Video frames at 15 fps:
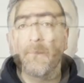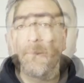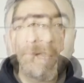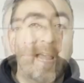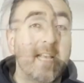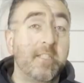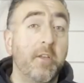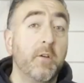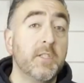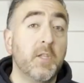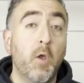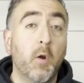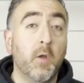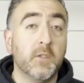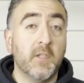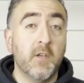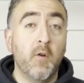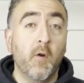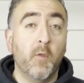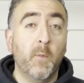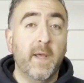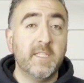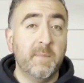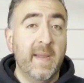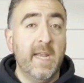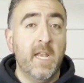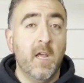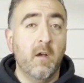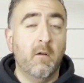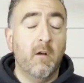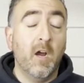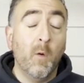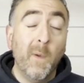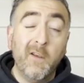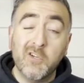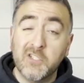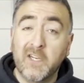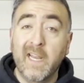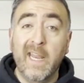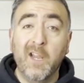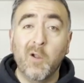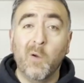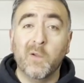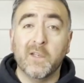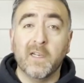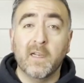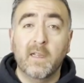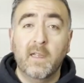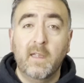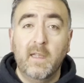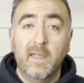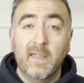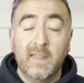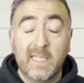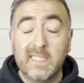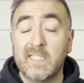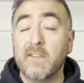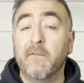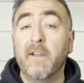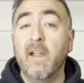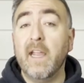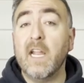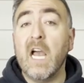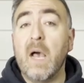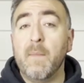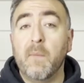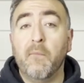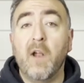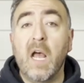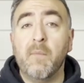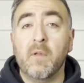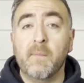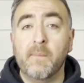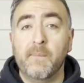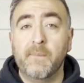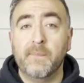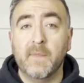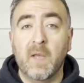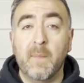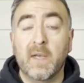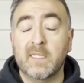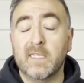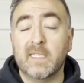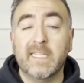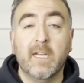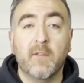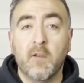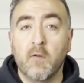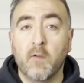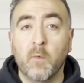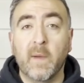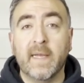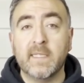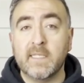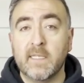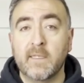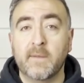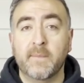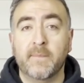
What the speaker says: As those local to the Northwest may know, our winters are getting colder. This is a very common problem amongst us here in the Northwest.